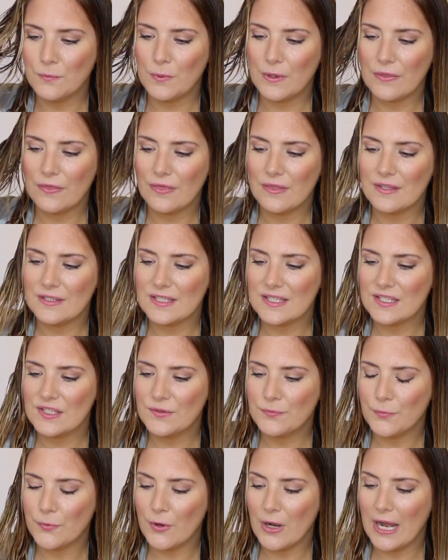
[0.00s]
with the
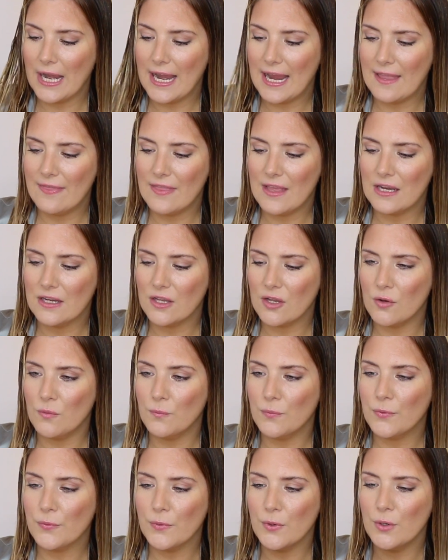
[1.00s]
spray and then
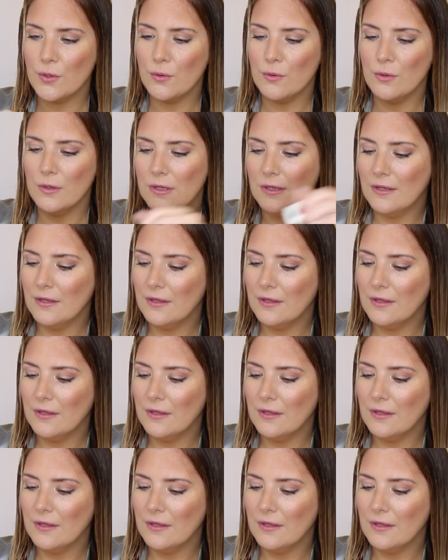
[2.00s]
comb through.